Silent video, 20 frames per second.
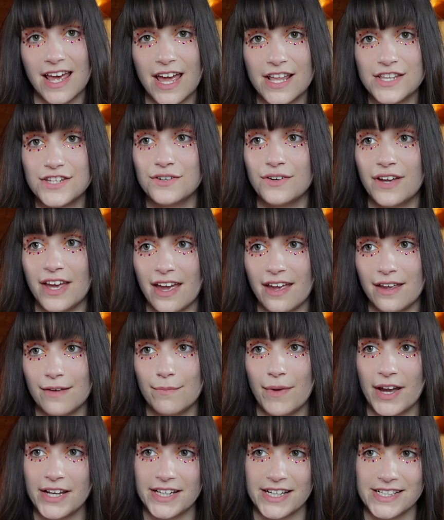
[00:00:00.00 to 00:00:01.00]
and
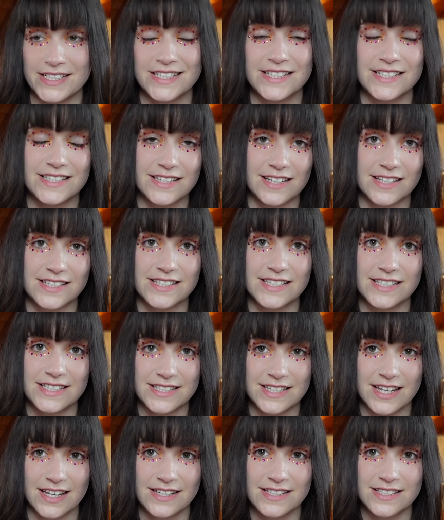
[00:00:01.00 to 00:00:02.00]
UK by
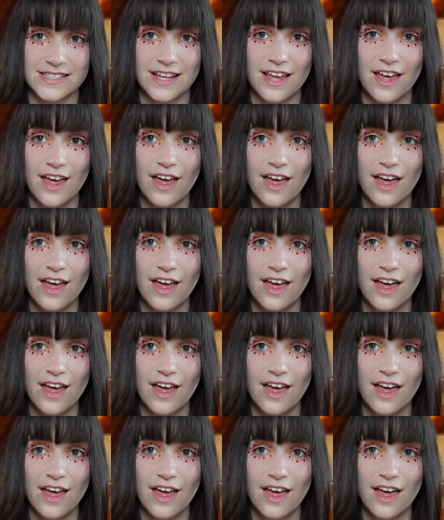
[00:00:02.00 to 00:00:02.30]
1966.